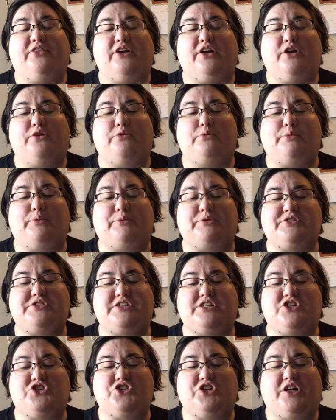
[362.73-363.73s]
I remember
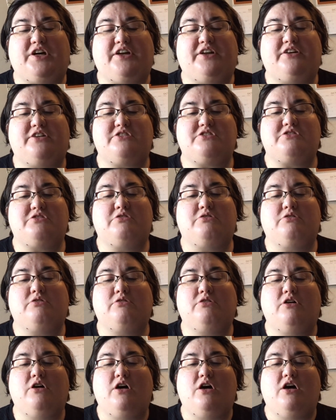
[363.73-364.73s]
stitching on it
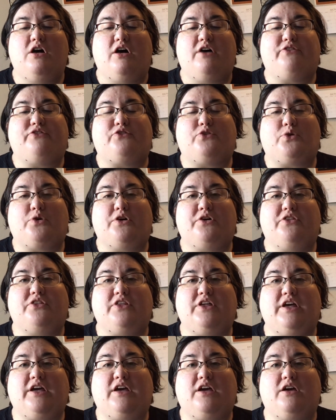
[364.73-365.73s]
for
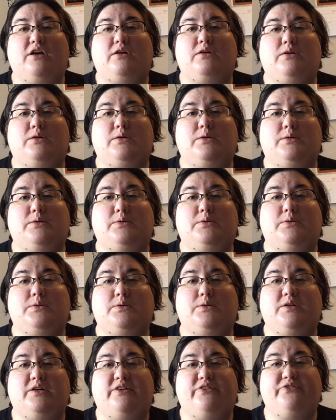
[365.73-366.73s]
the
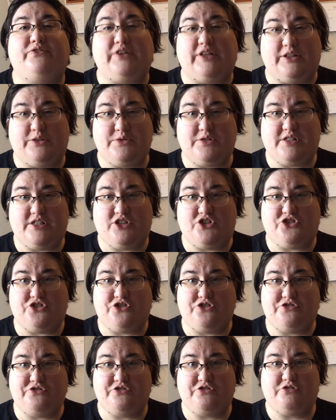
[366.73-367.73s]
Velo
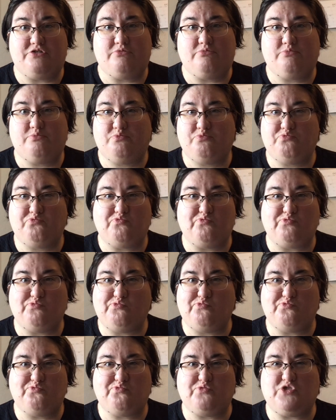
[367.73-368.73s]
Stitchers
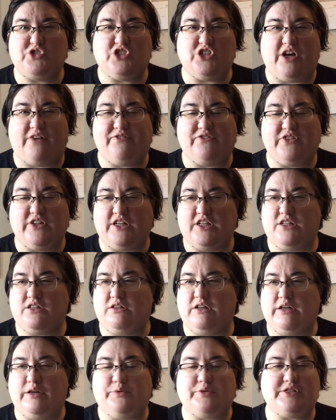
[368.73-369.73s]
stuff that
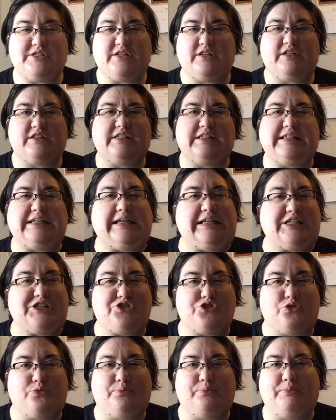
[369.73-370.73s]
I was on a
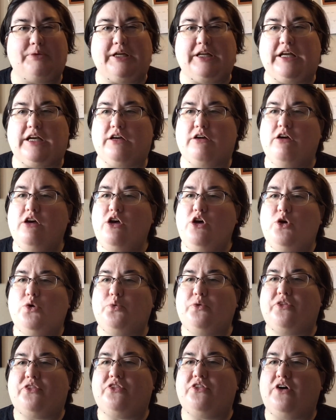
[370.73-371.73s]
Zoom meeting
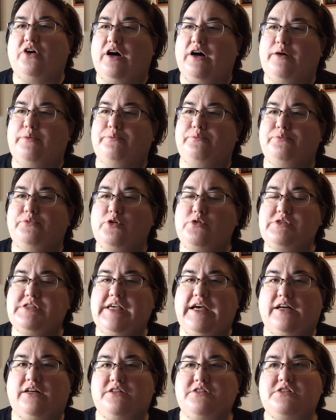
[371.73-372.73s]
with those
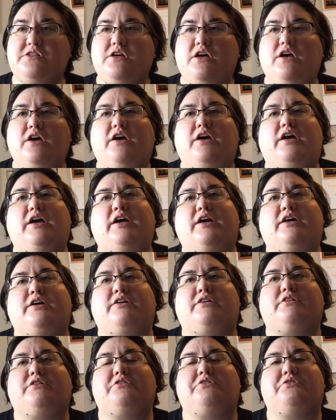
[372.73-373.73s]
gals,
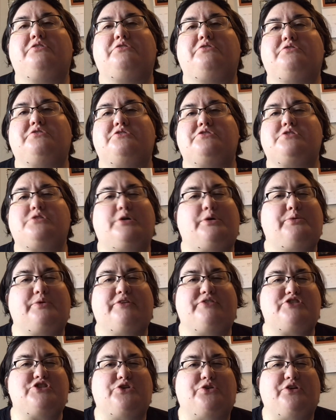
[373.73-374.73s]
and so I would
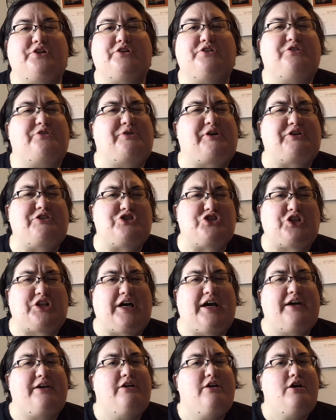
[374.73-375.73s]
have showed it around
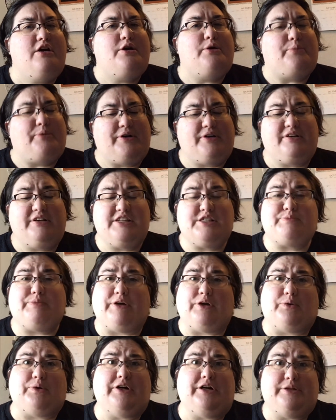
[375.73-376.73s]
July, but it's been
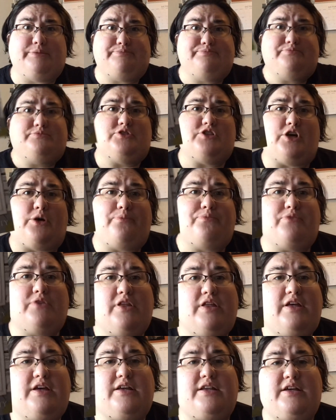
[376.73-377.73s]
a while. So
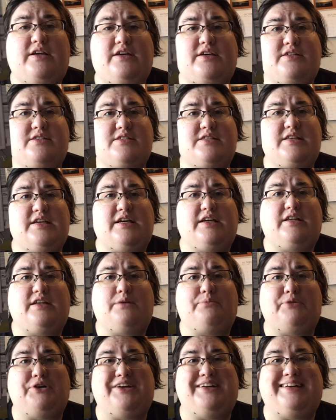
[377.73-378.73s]
it is the
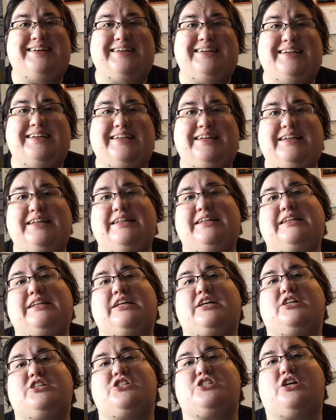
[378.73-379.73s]
number 9 in
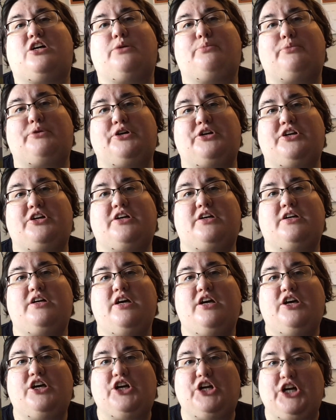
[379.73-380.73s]
Songbird
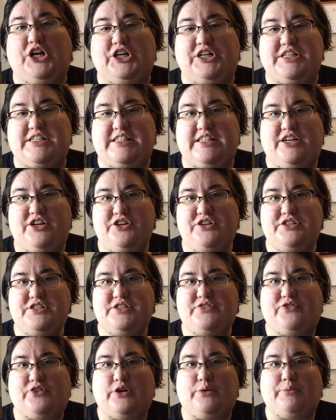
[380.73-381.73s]
Garden series
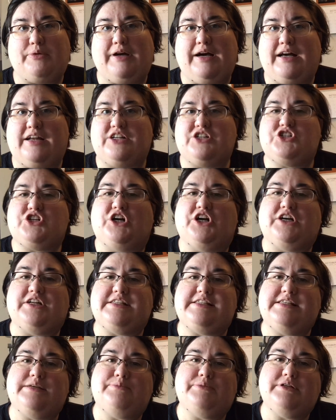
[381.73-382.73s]
from Cottage Garden
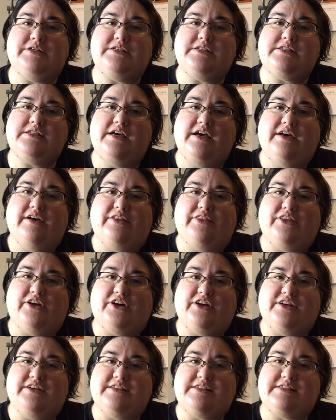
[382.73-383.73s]
Samplings. There
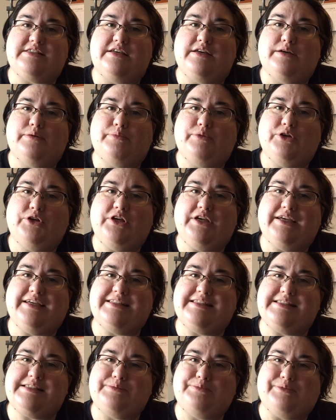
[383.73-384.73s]
is beauty in
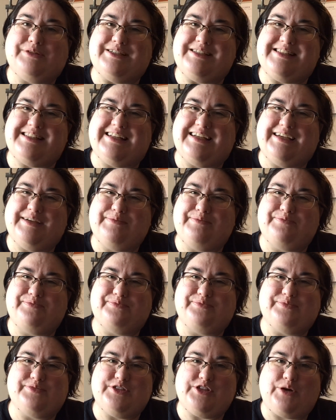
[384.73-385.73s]
simplicity.
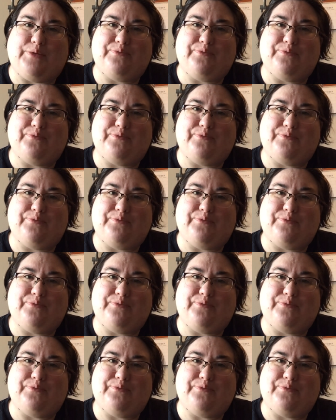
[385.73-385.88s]
So